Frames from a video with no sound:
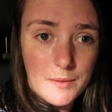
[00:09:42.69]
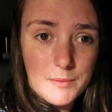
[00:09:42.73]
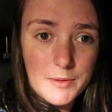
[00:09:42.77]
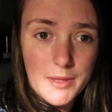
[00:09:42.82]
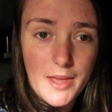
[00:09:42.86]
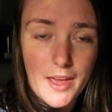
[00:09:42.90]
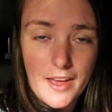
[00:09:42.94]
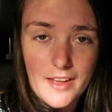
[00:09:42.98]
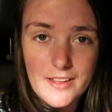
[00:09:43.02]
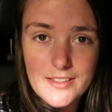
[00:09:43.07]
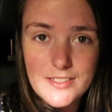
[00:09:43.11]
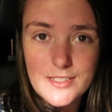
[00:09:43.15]

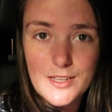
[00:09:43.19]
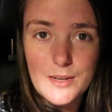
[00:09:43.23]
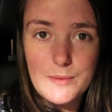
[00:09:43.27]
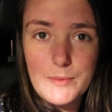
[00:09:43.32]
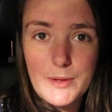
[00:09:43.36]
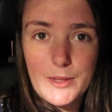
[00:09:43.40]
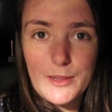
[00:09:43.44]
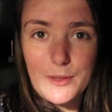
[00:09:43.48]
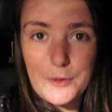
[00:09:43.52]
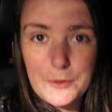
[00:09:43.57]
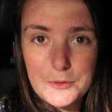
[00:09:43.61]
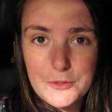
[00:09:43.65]
Yeah, it's going to
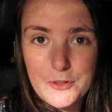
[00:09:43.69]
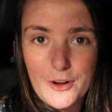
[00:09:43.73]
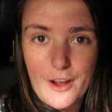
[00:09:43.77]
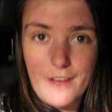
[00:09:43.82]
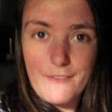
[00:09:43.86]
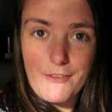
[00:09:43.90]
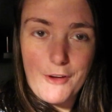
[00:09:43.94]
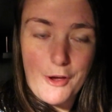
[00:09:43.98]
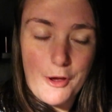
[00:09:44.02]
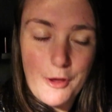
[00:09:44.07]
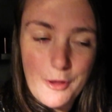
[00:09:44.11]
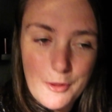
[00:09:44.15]
be a long
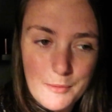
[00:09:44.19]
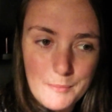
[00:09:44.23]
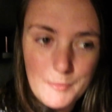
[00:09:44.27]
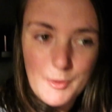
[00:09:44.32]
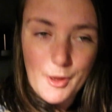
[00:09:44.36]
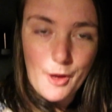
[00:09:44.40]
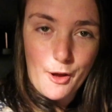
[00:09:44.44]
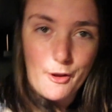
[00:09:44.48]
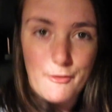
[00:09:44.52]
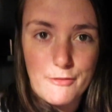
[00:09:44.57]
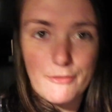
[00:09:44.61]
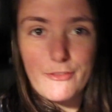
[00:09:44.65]
drive home,
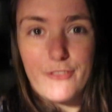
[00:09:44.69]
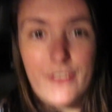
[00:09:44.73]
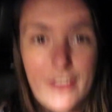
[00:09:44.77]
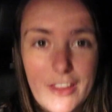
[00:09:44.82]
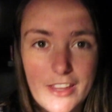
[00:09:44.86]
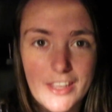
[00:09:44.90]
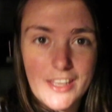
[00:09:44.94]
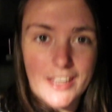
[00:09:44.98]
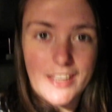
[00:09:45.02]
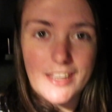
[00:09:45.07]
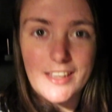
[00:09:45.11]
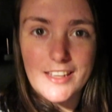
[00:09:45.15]

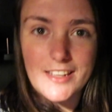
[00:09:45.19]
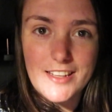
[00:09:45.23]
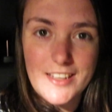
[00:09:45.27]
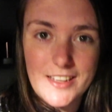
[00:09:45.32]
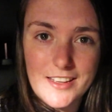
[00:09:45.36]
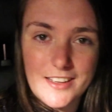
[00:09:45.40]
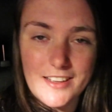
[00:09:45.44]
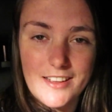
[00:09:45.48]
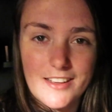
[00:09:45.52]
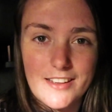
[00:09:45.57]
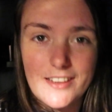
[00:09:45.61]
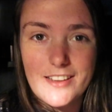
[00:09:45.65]
hopefully,
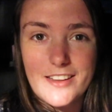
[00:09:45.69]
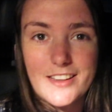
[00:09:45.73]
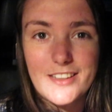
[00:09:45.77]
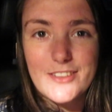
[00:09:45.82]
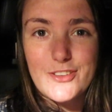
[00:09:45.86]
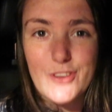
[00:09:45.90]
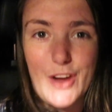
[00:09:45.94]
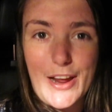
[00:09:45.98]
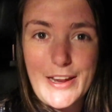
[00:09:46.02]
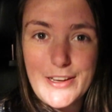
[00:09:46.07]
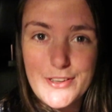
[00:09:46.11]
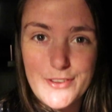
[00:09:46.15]

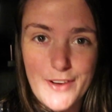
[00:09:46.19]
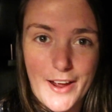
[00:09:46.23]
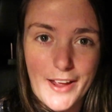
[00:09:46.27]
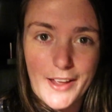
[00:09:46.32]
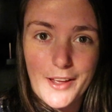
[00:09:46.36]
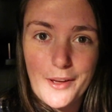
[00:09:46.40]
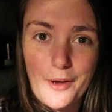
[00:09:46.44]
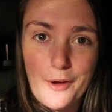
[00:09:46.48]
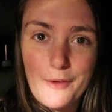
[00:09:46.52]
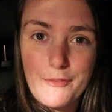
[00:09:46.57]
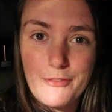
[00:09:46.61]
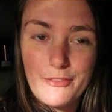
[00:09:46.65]
train track,
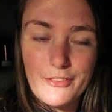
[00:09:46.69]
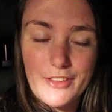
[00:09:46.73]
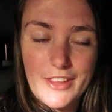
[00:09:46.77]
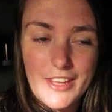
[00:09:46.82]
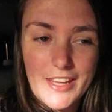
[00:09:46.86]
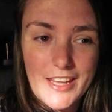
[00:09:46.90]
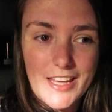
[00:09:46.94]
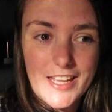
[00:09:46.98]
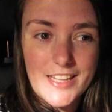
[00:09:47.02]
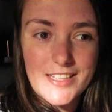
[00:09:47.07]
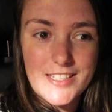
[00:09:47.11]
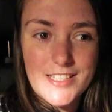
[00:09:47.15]

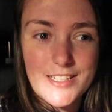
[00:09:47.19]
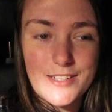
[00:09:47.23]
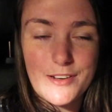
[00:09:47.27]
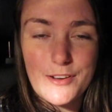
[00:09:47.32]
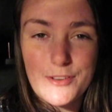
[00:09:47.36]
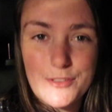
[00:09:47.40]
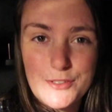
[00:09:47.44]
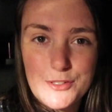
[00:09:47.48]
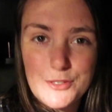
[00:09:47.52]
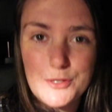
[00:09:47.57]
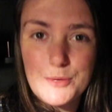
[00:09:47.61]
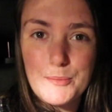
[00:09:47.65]
hopefully it's
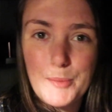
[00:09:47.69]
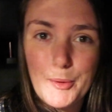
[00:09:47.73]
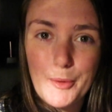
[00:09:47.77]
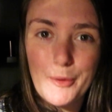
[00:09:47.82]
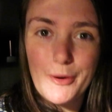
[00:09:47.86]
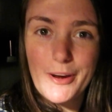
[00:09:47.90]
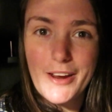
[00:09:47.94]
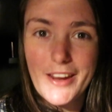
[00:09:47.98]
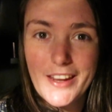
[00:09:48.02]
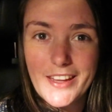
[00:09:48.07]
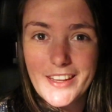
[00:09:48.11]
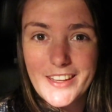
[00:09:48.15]
not too
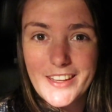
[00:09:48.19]
boring.